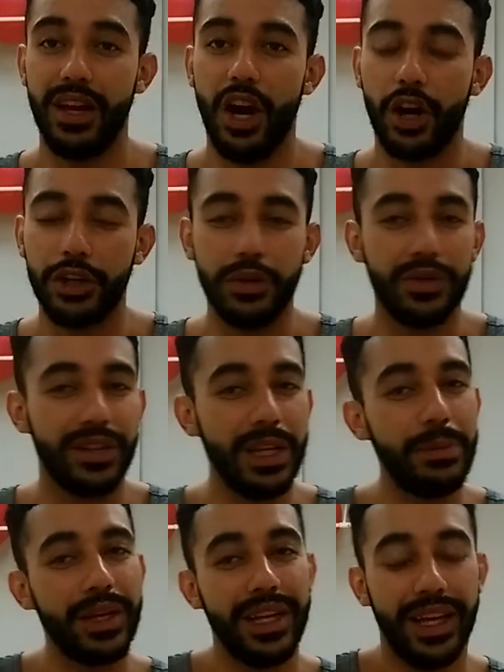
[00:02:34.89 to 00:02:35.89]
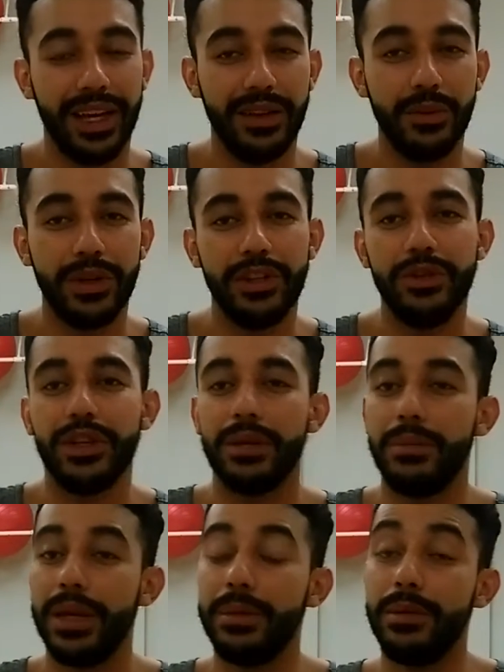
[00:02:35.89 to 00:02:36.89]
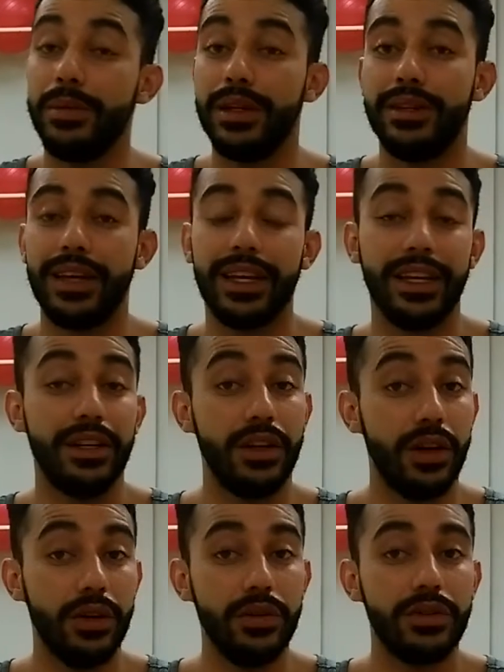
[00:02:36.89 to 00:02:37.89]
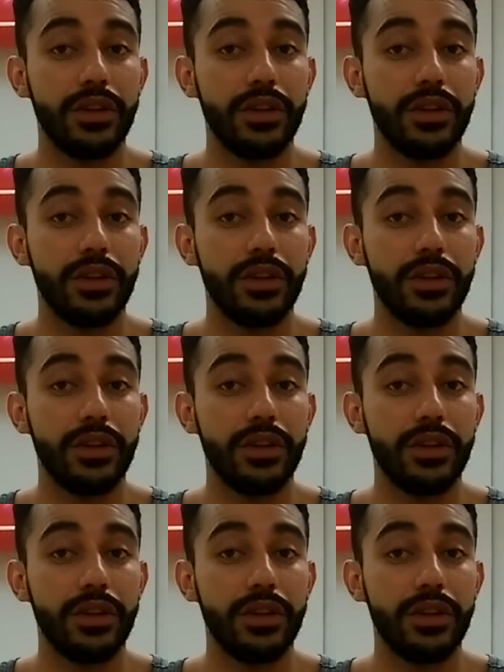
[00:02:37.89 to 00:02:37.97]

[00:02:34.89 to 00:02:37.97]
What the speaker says: Are you sleeping in when you can maybe be taking notes?